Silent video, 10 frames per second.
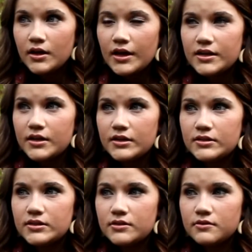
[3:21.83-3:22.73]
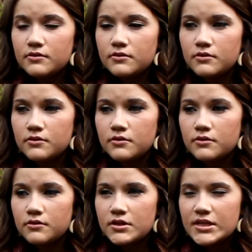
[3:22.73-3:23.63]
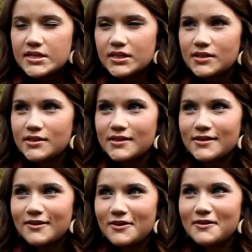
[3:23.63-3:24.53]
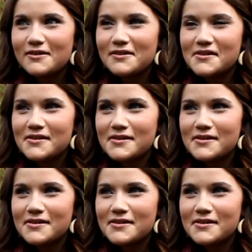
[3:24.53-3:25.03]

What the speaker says: and suddenly all